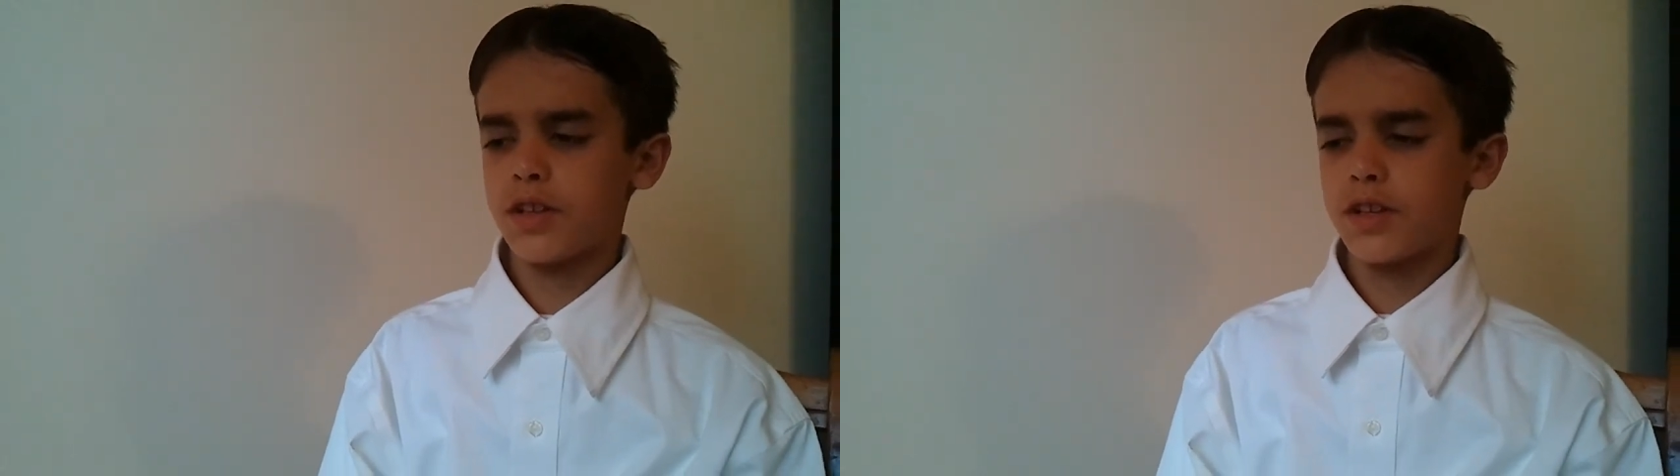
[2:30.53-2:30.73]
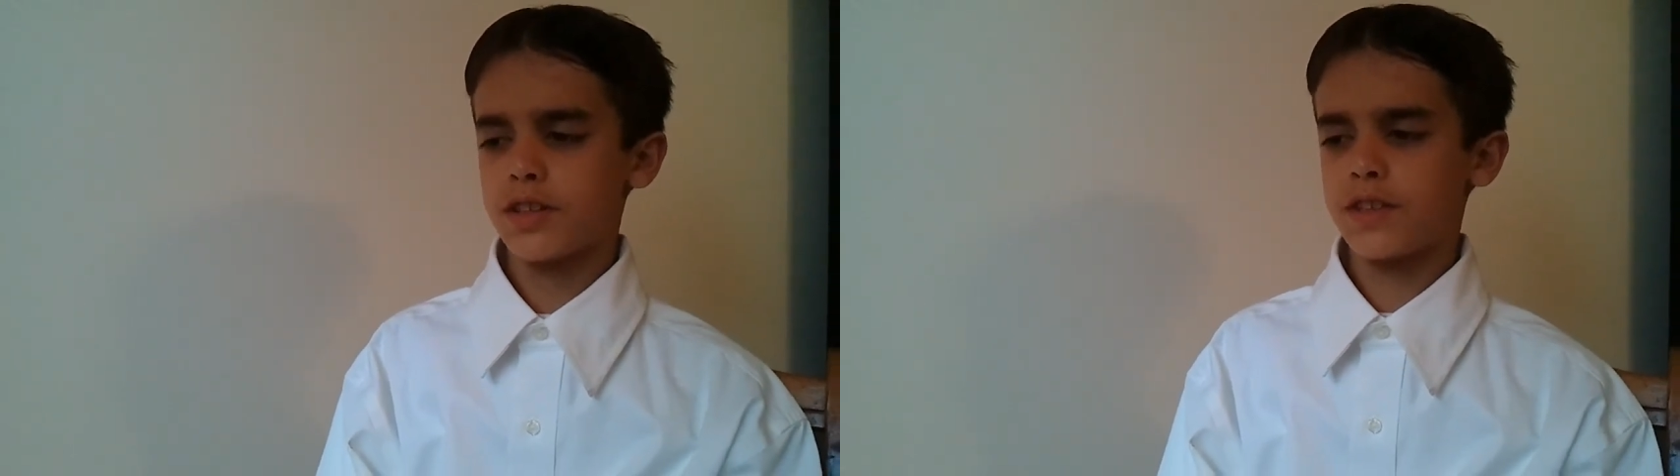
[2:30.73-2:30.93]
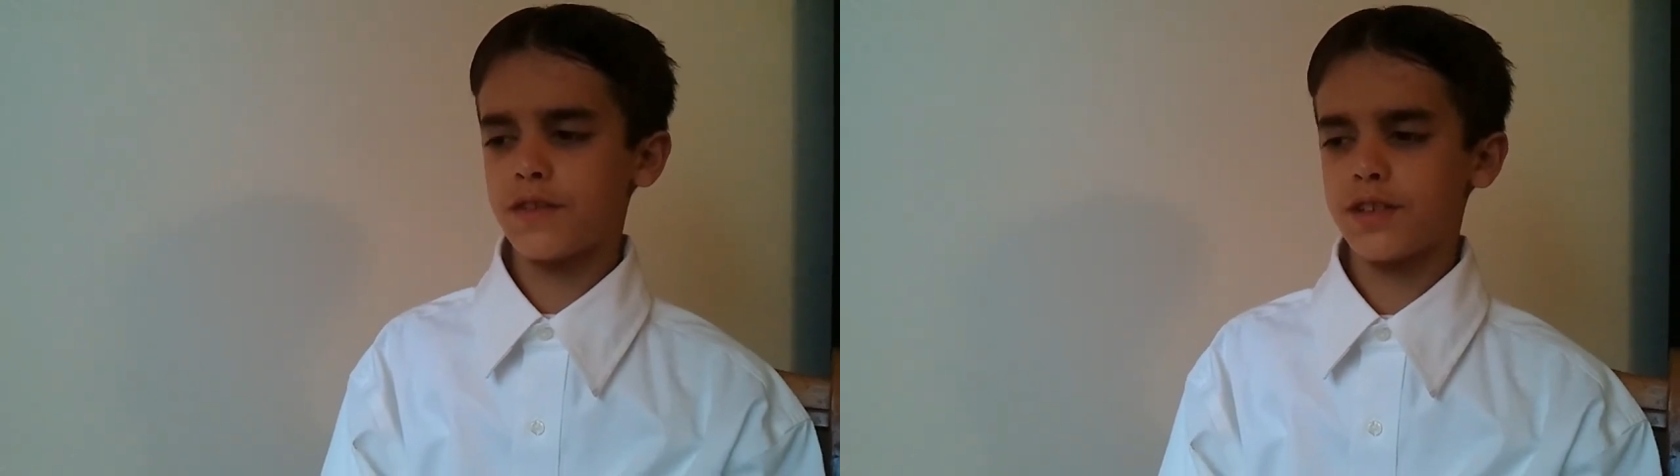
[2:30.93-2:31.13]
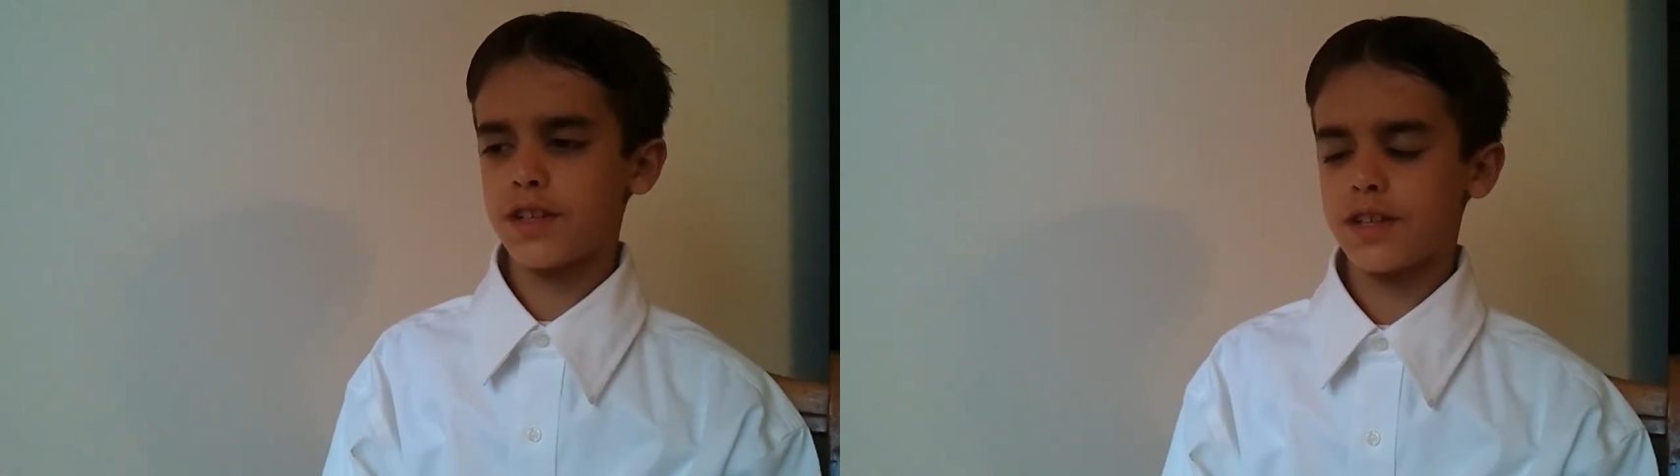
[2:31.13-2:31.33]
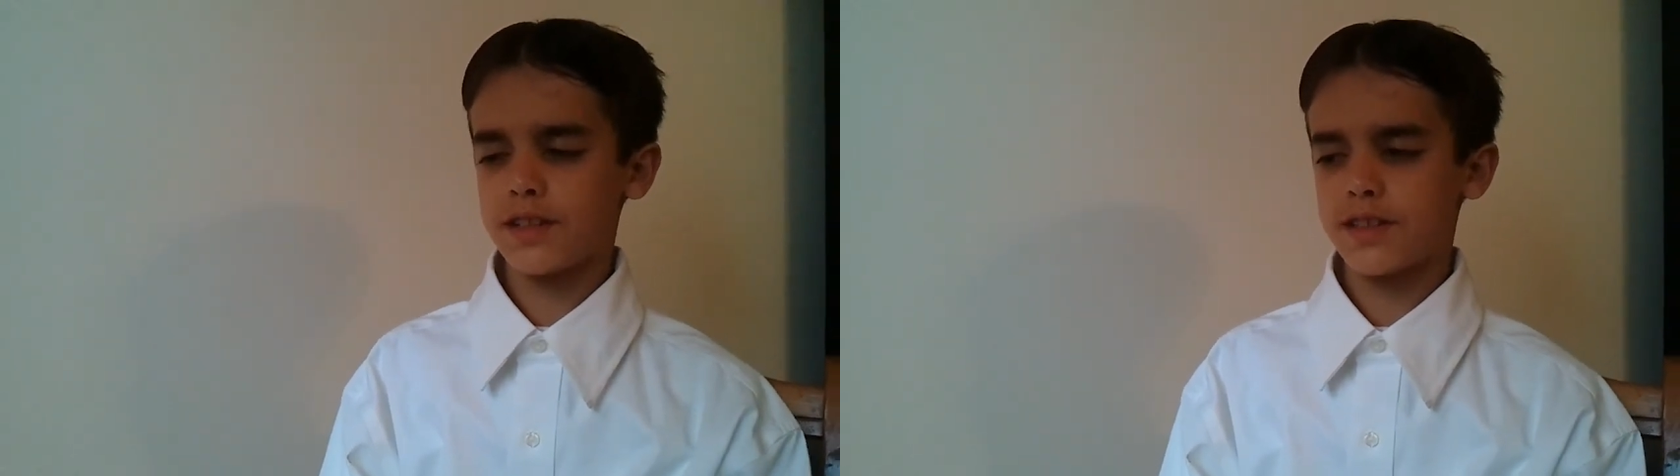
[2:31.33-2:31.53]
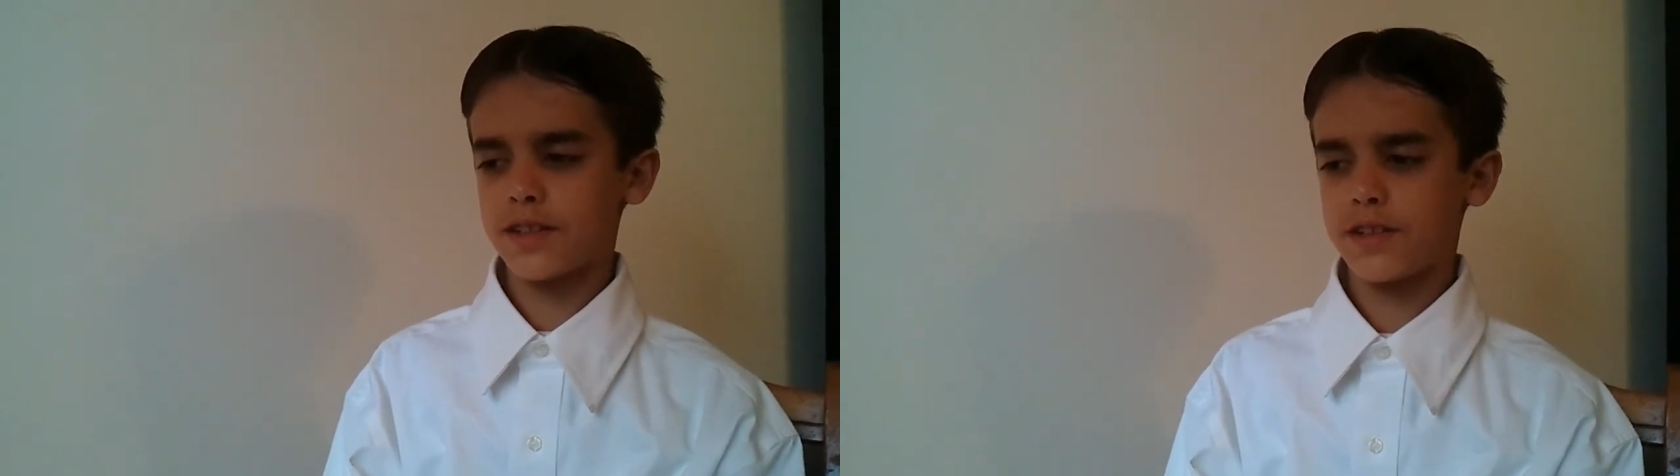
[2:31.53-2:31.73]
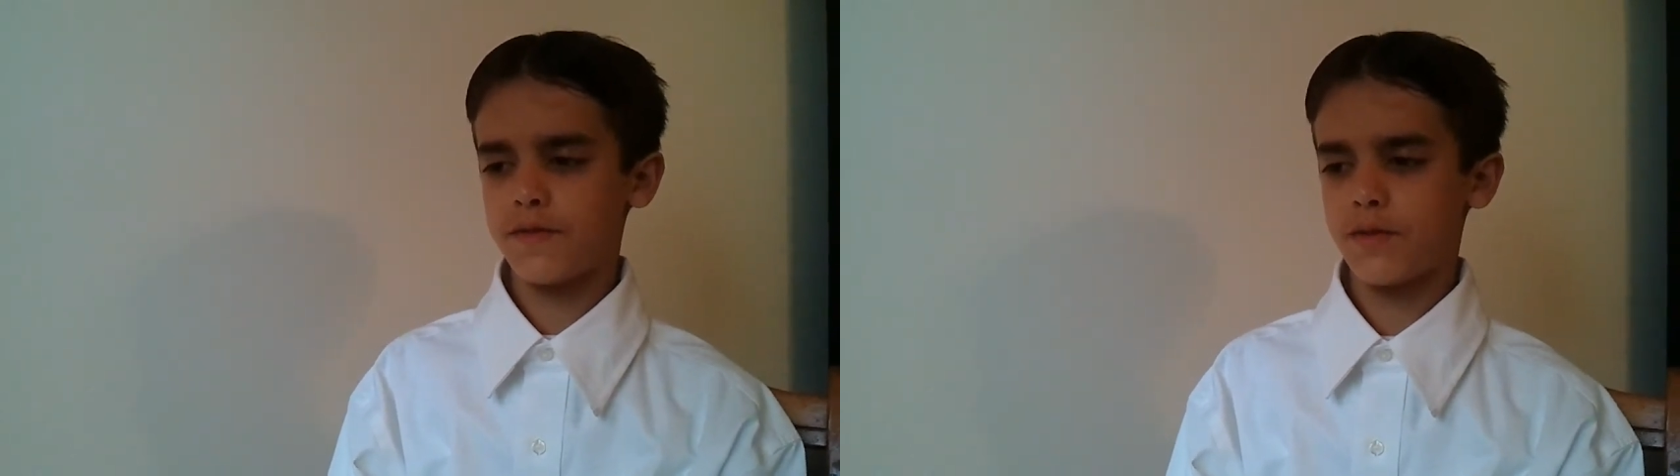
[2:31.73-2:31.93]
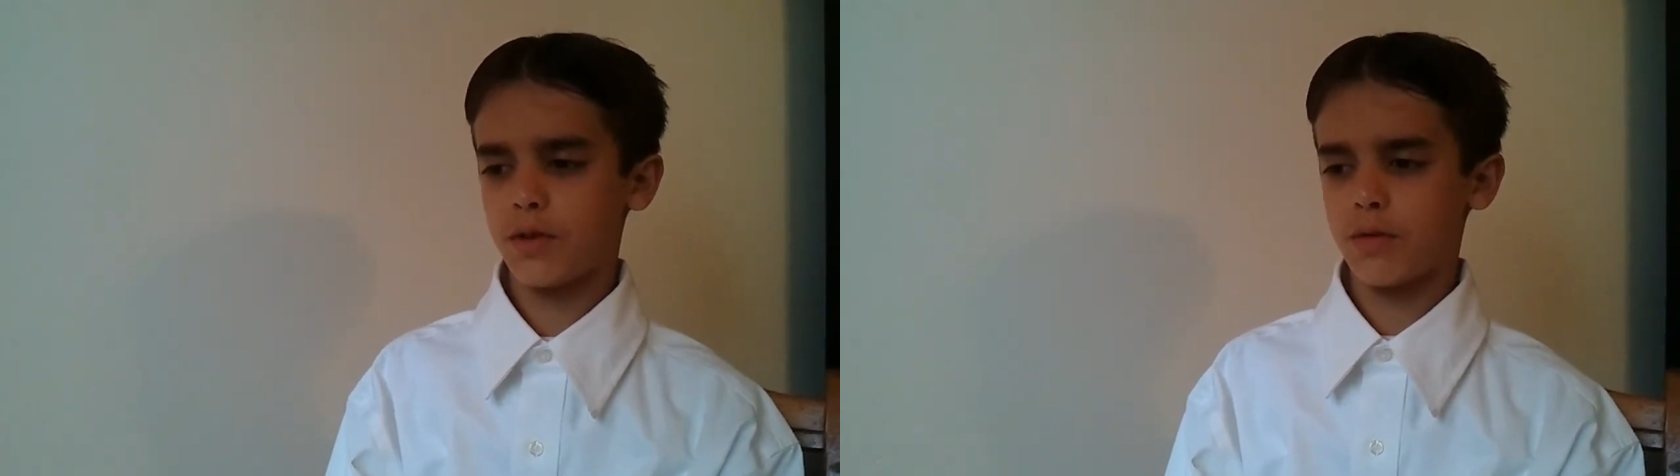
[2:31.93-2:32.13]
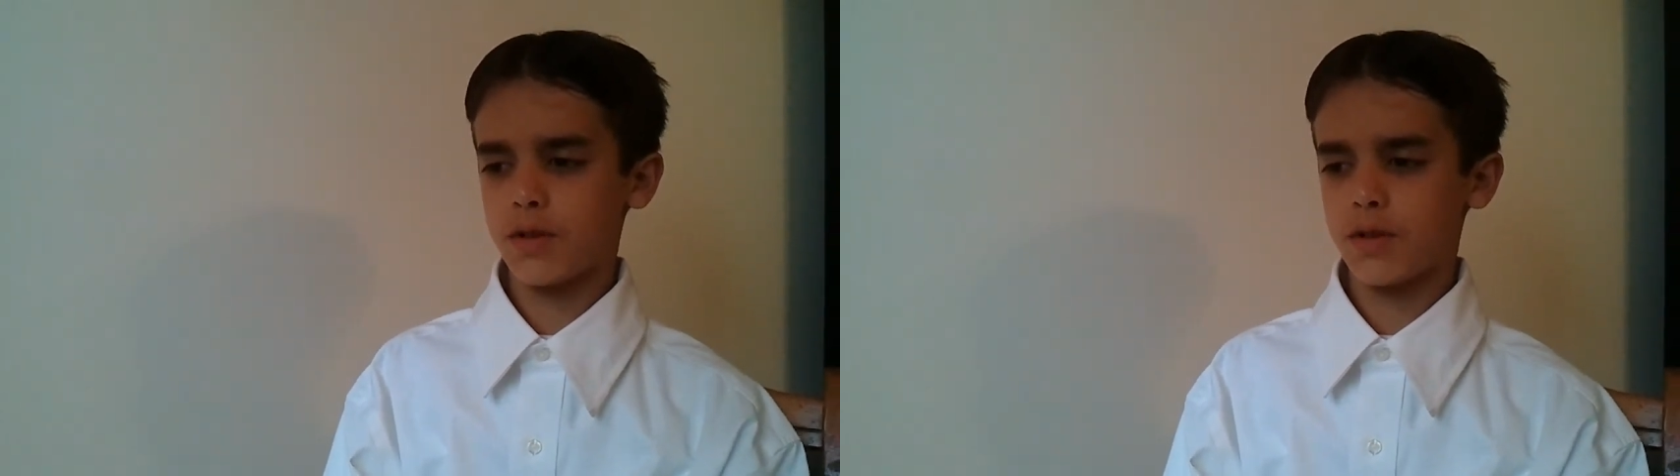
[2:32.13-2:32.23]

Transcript: 1764,